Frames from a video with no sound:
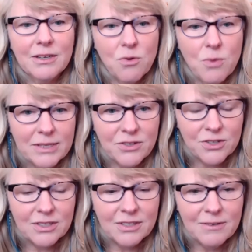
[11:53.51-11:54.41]

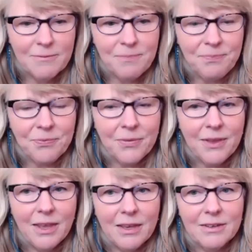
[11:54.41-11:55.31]
question
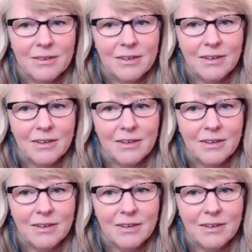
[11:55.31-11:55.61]
and